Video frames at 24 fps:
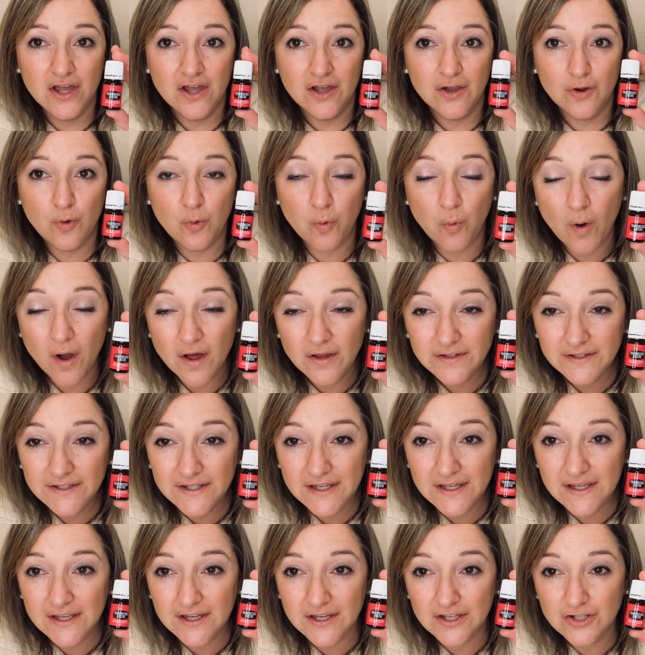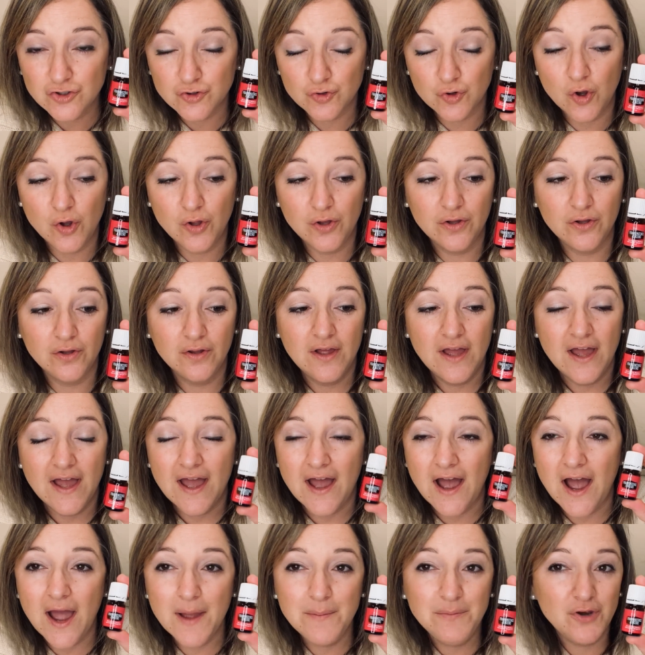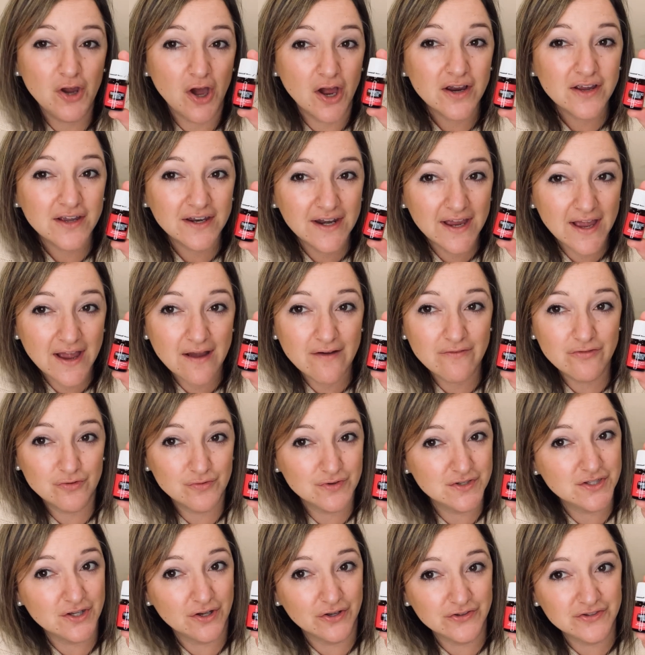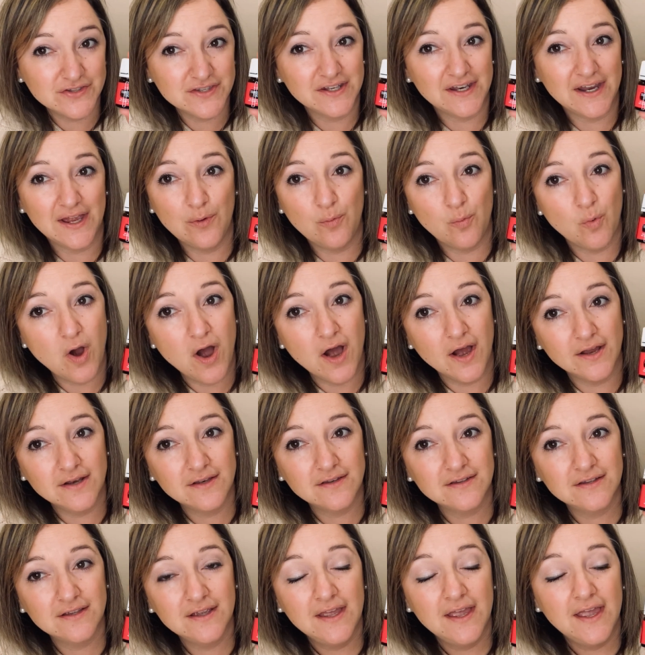quality control, I'm not going to have the results that I want.